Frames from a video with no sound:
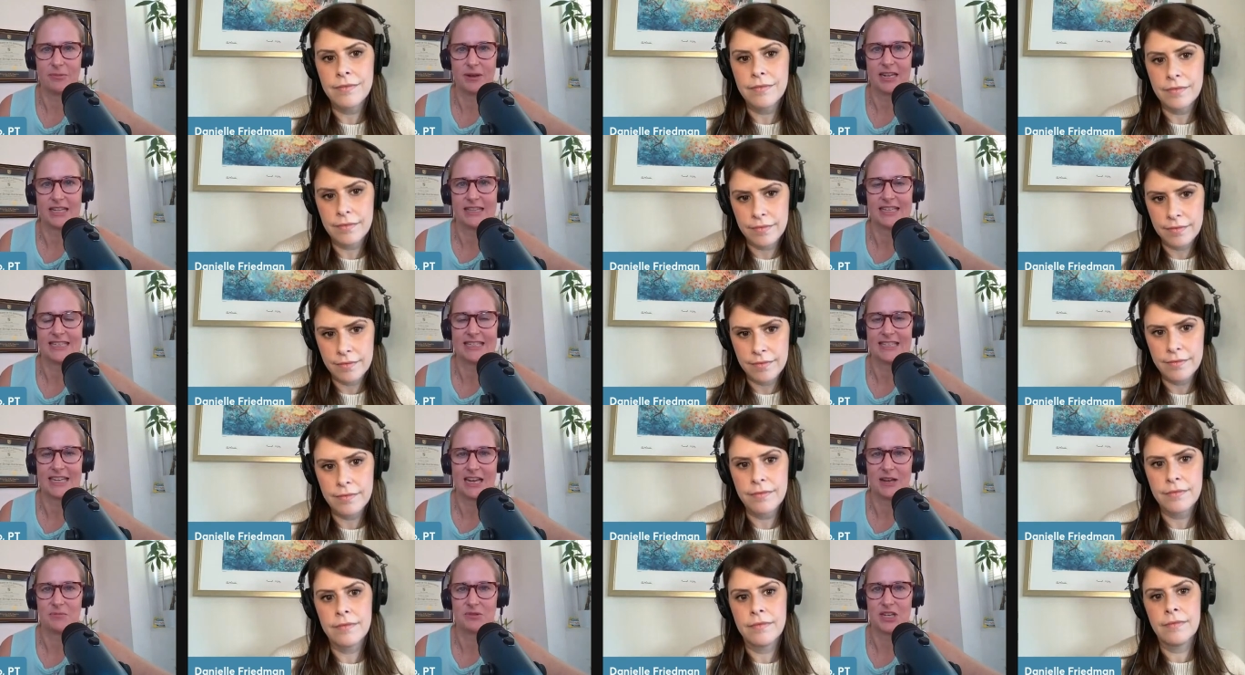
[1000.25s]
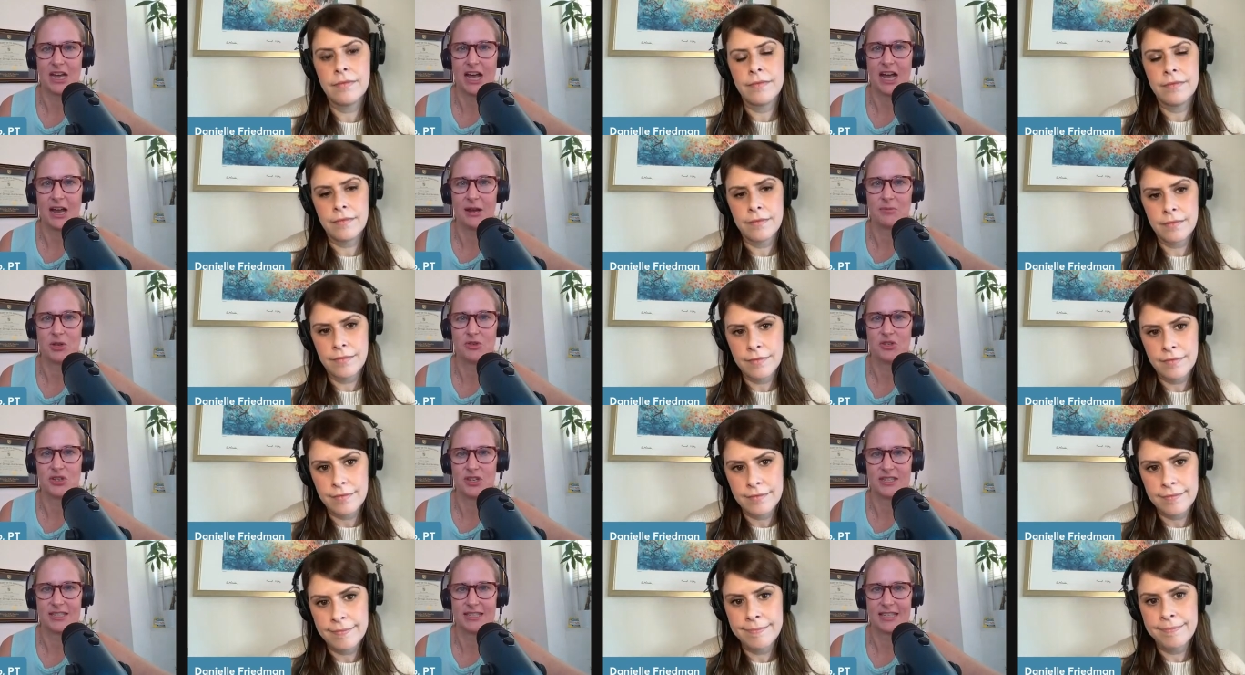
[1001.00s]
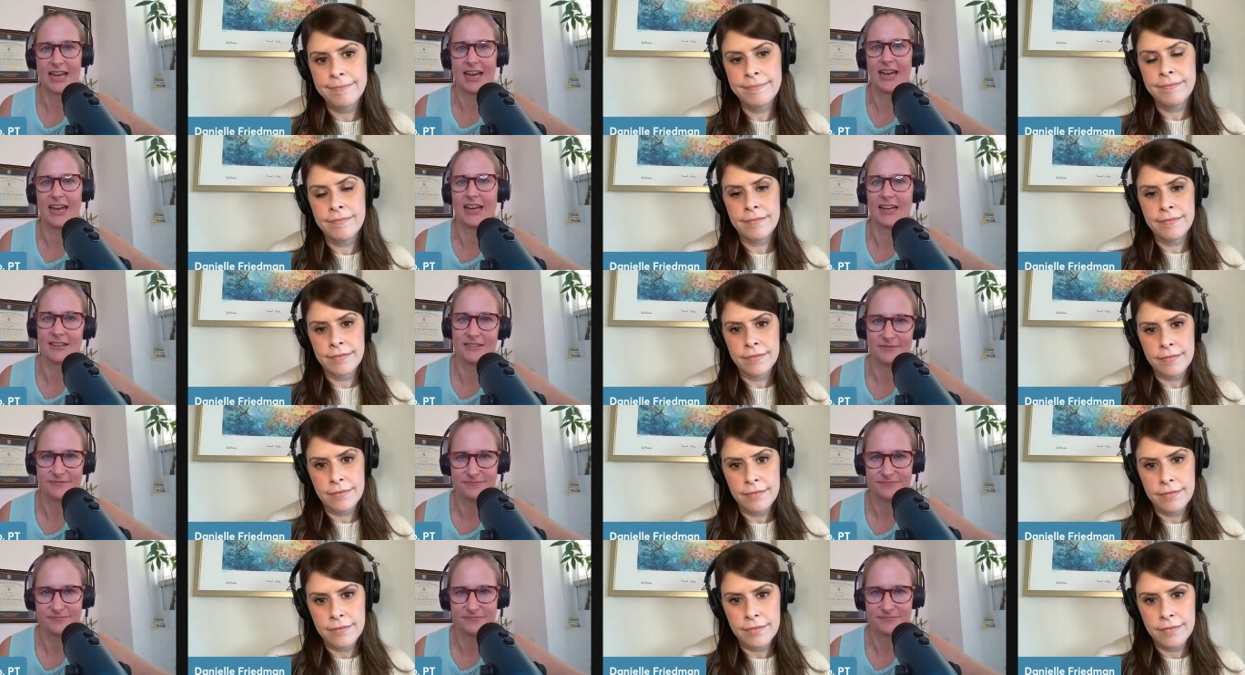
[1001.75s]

Speaker 1: But at the same time, you just like,